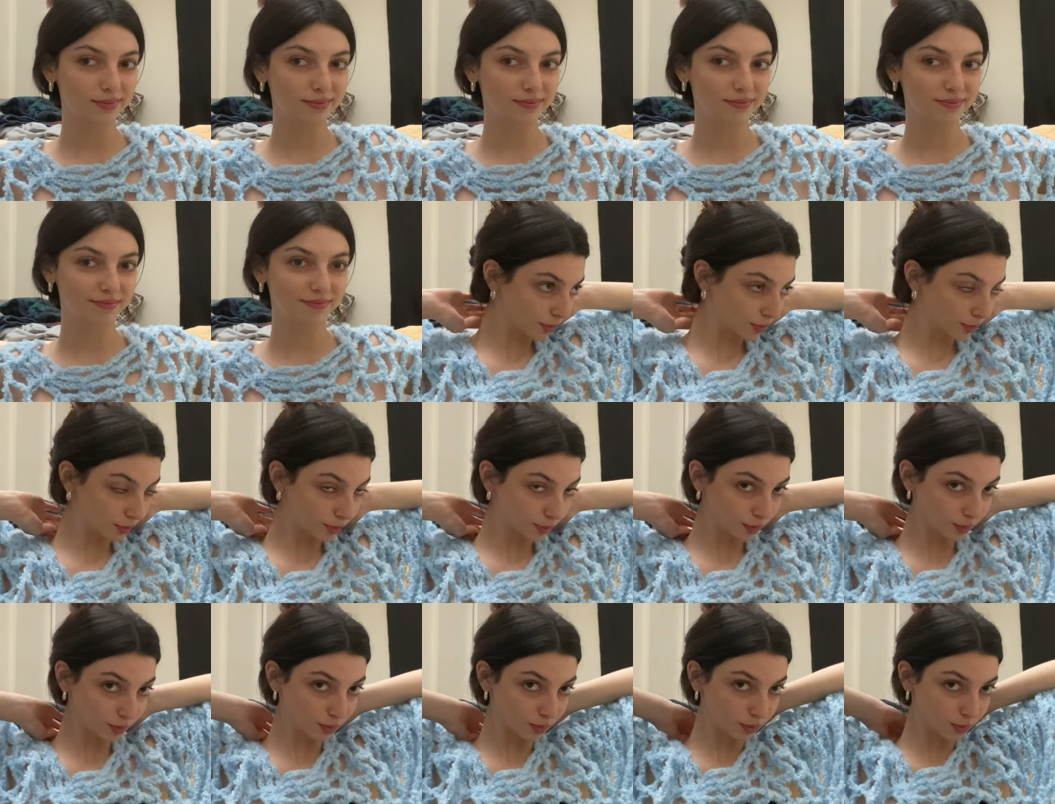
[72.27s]

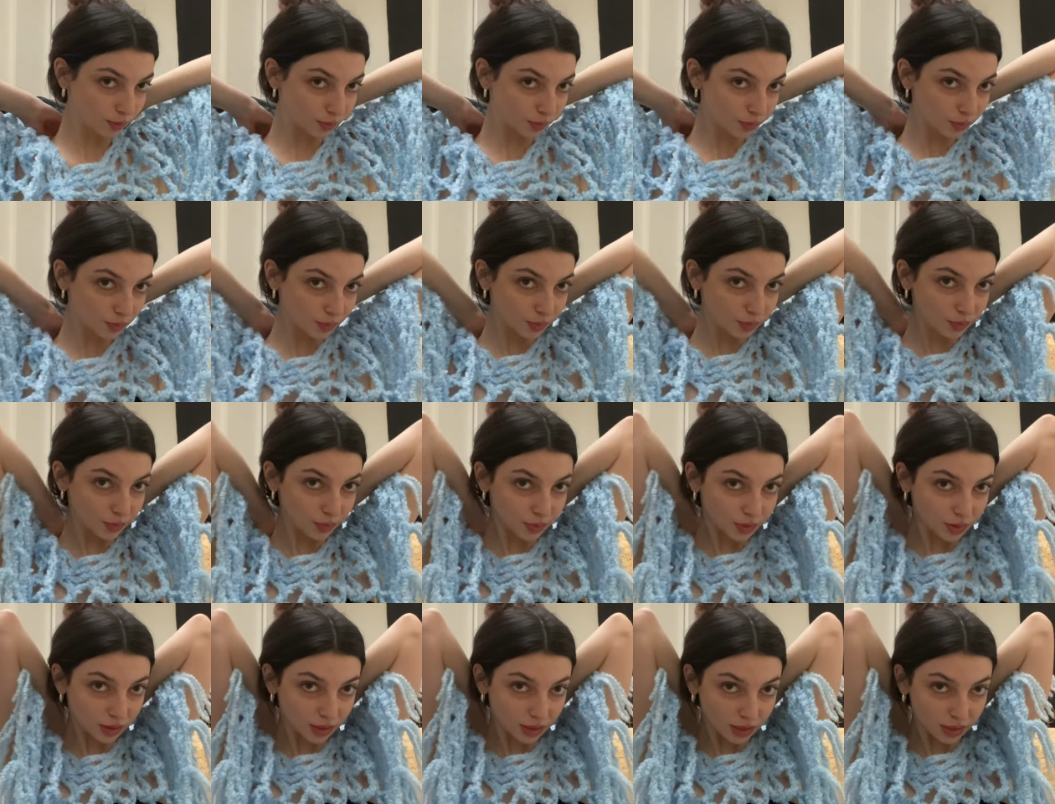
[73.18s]

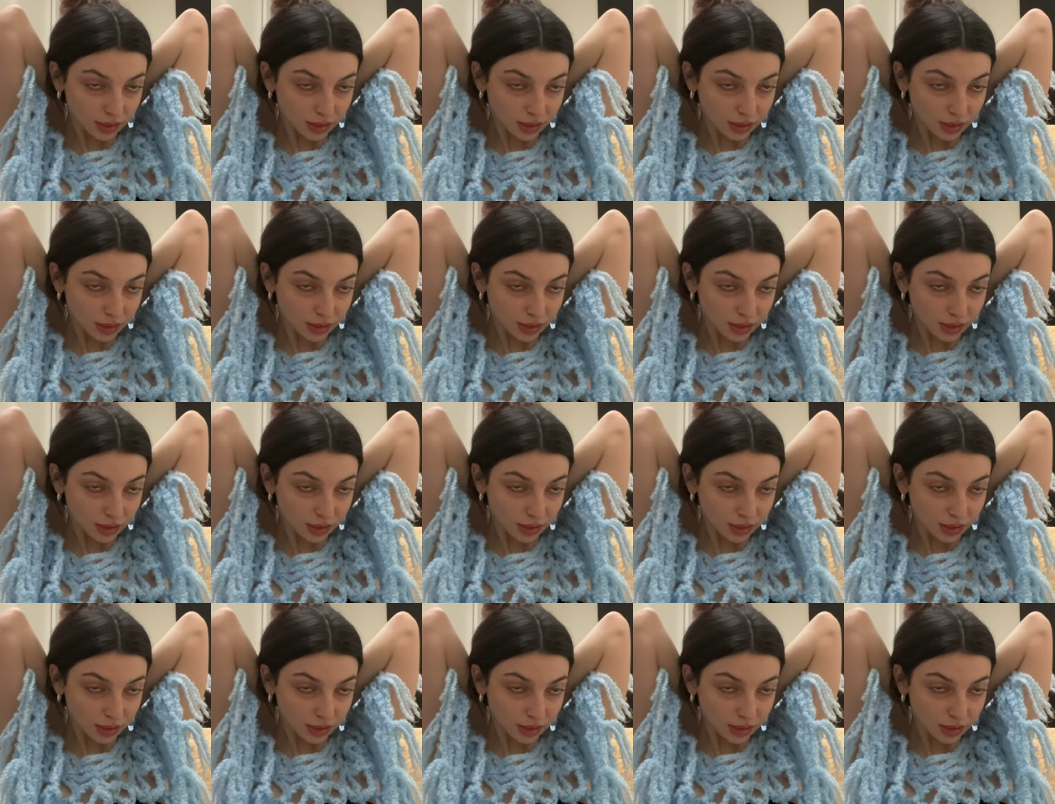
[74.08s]
Nobody speaks.